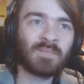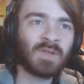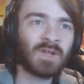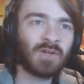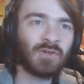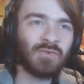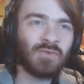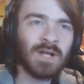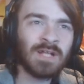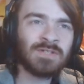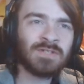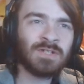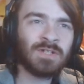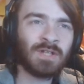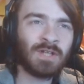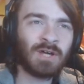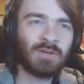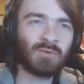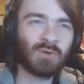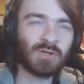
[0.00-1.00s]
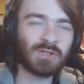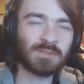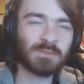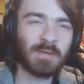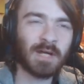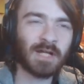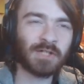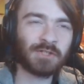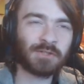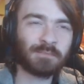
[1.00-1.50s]
Congrats to learn Rock
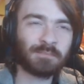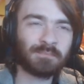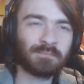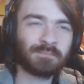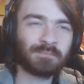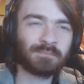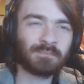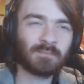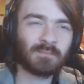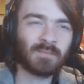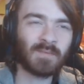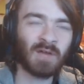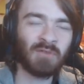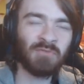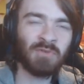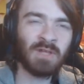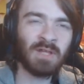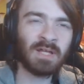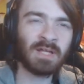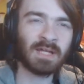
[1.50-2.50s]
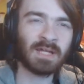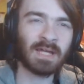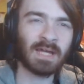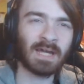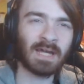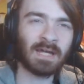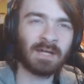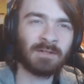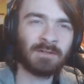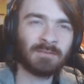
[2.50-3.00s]
Smash. I feel like it
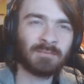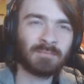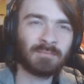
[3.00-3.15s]
can